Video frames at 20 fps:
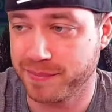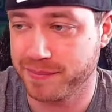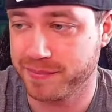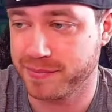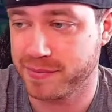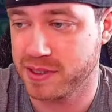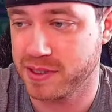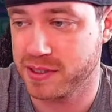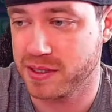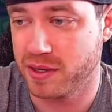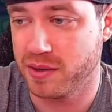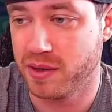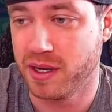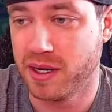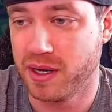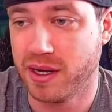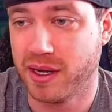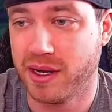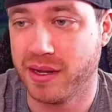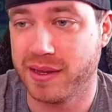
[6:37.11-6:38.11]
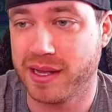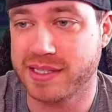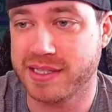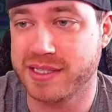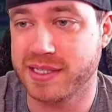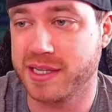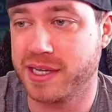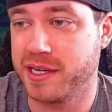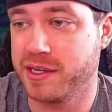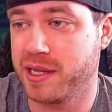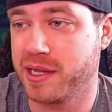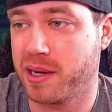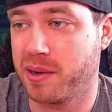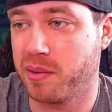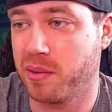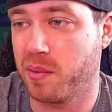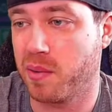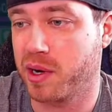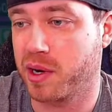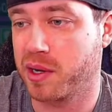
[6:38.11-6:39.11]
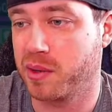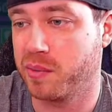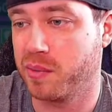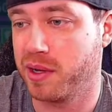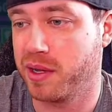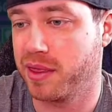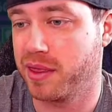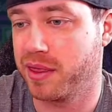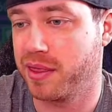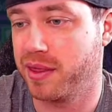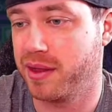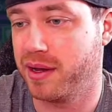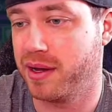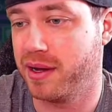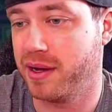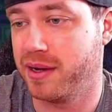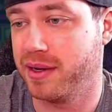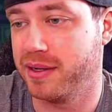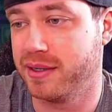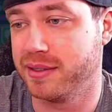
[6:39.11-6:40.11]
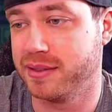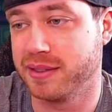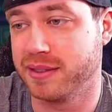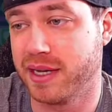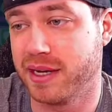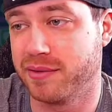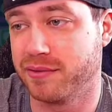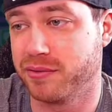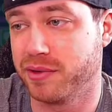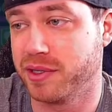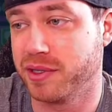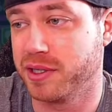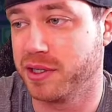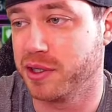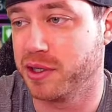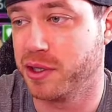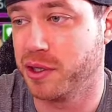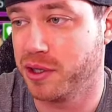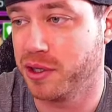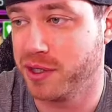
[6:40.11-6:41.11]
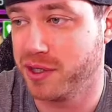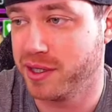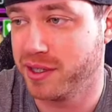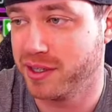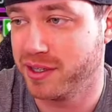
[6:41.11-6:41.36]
So that's the gear that we're working with. Again, really good,